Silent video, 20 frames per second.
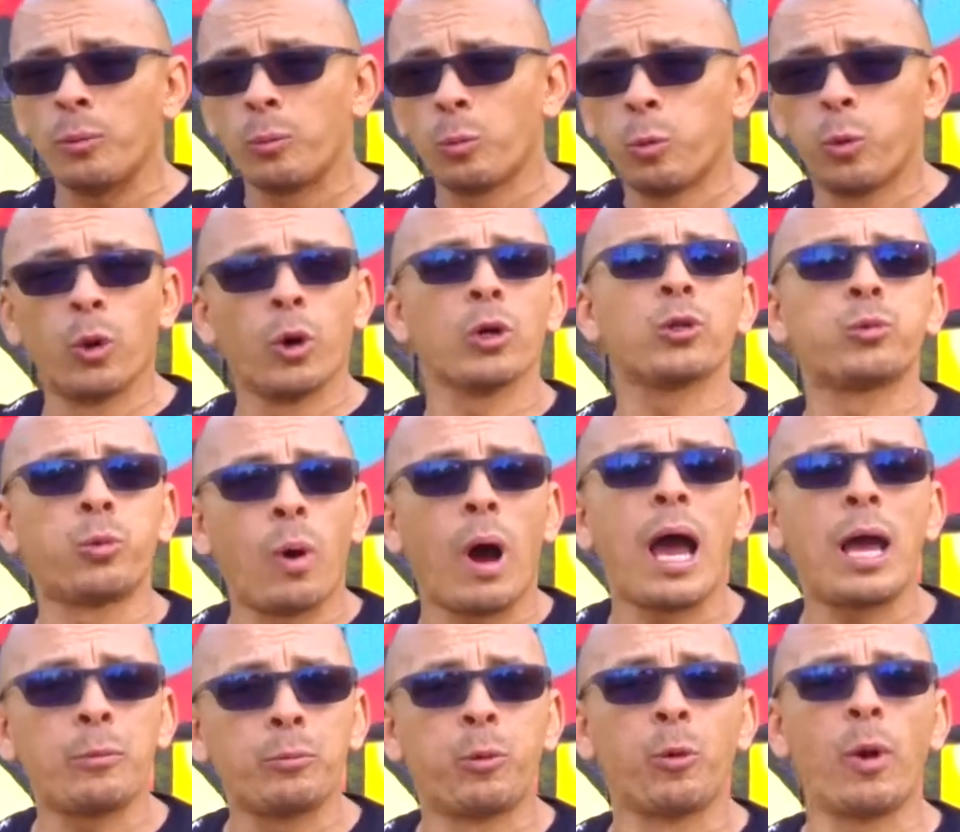World
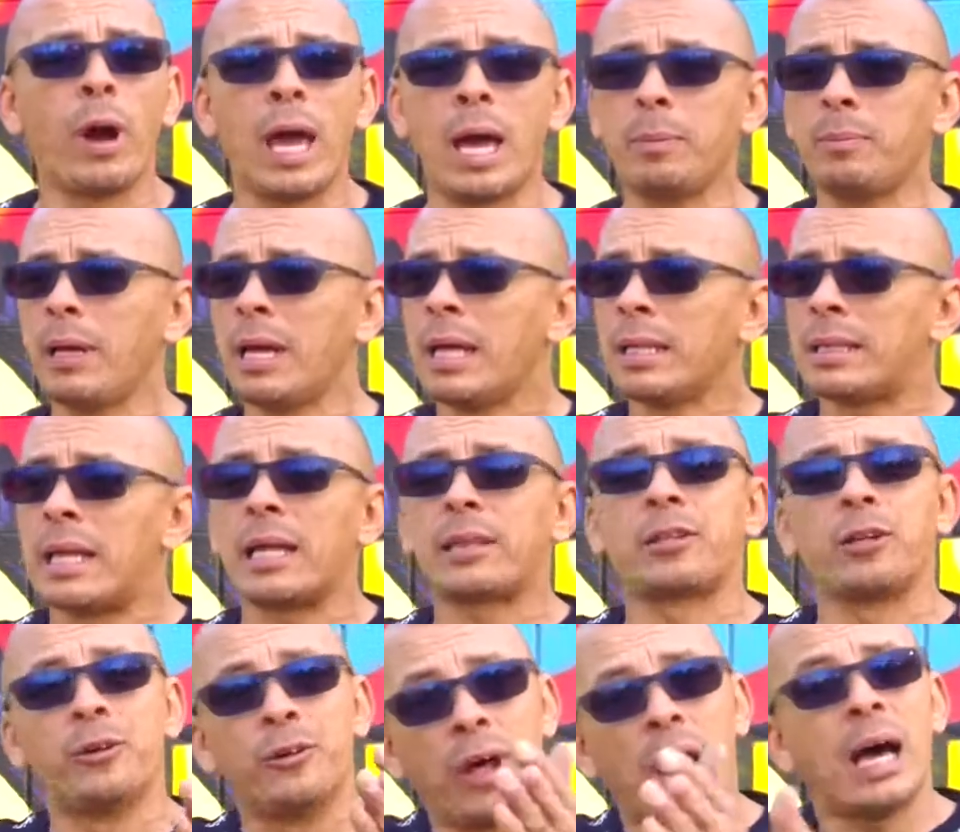Wide Web, that
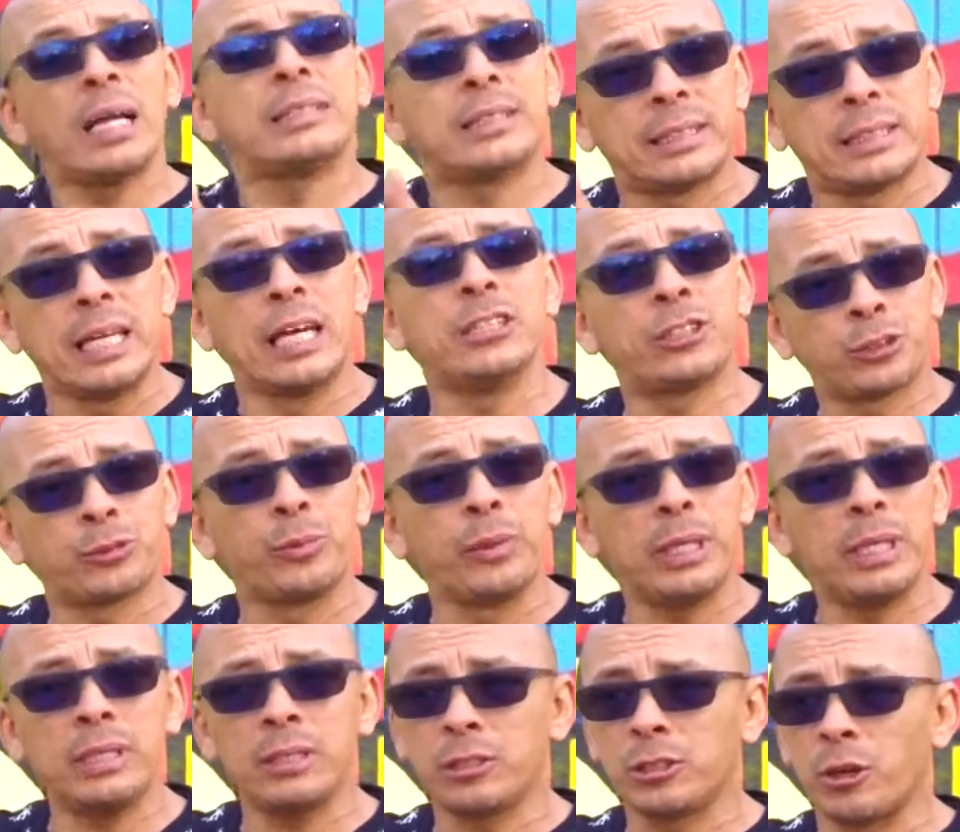they're not
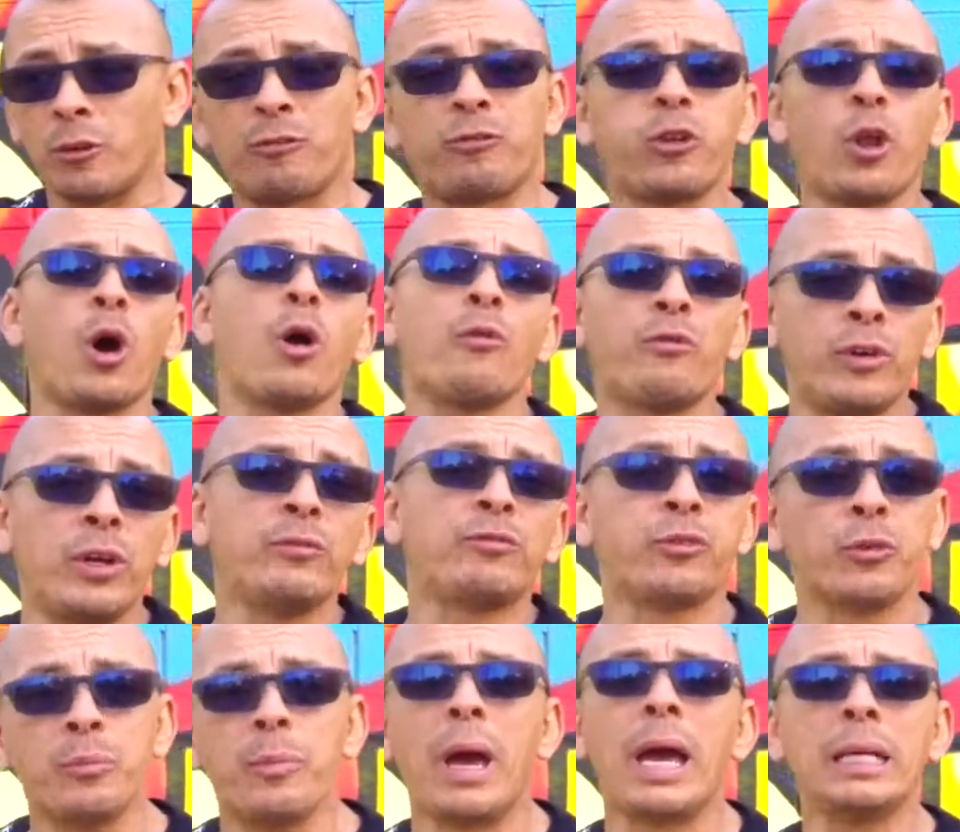censoring the flow of
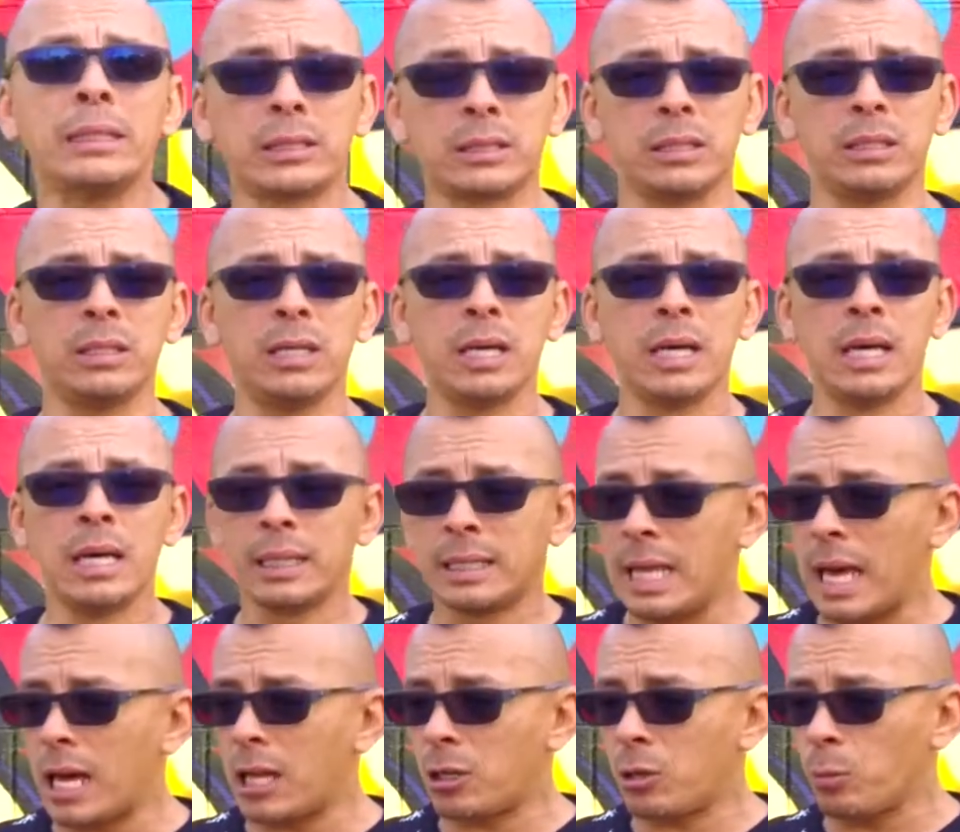information,
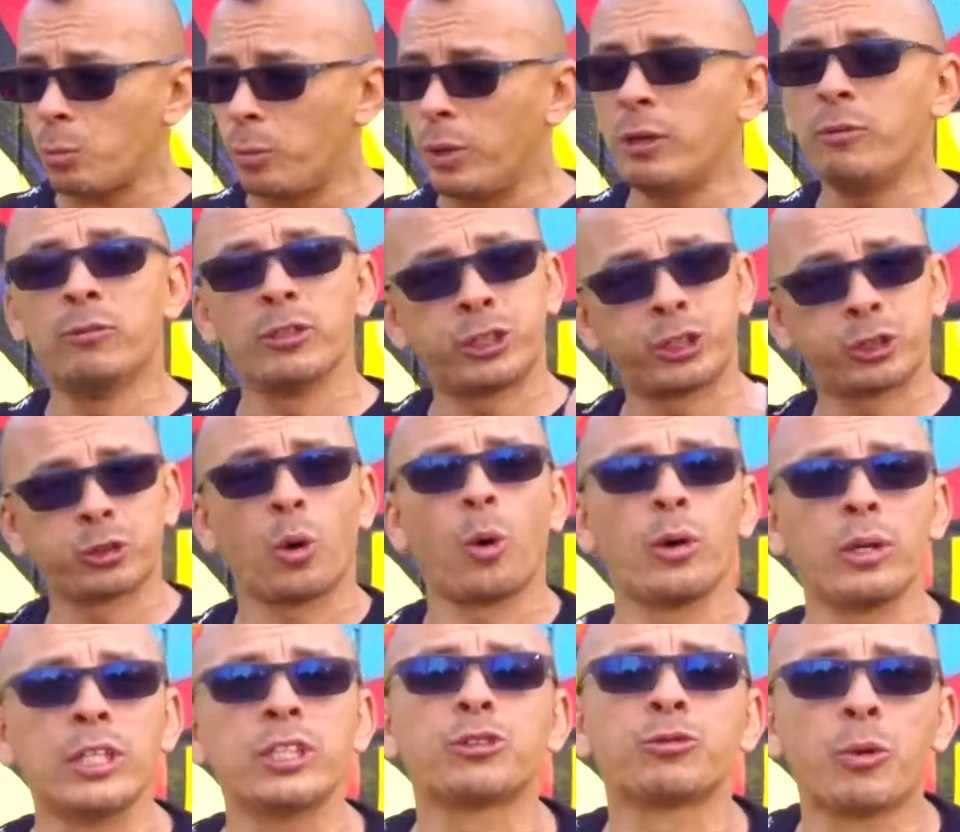that we
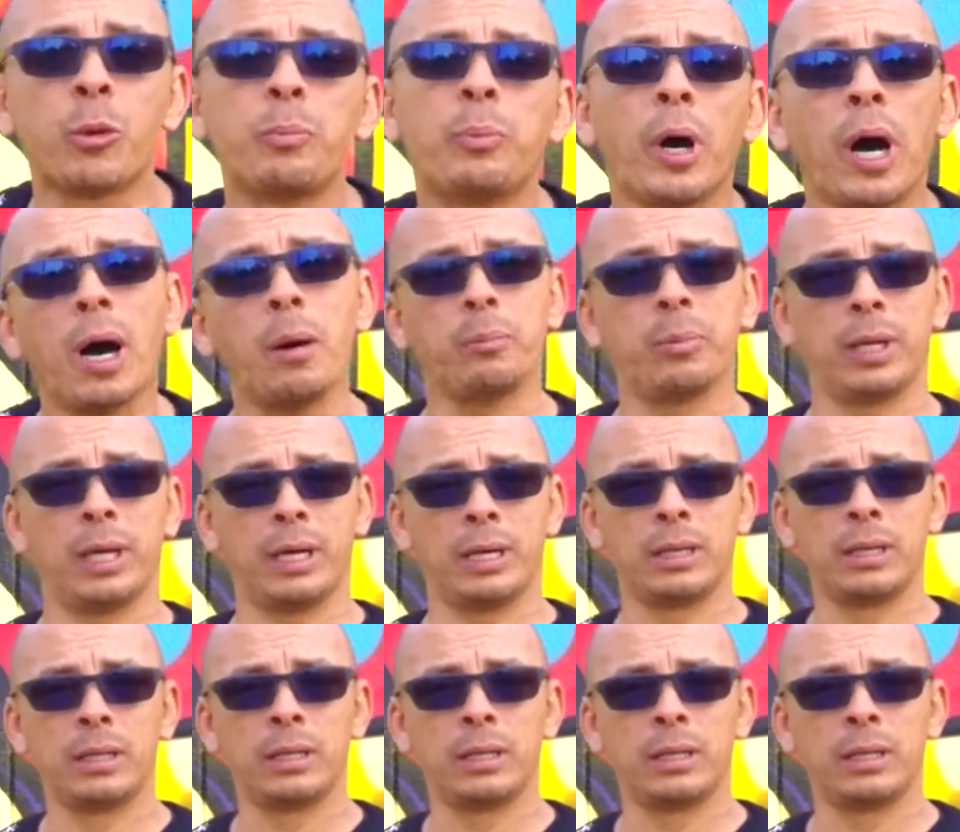restore this republic.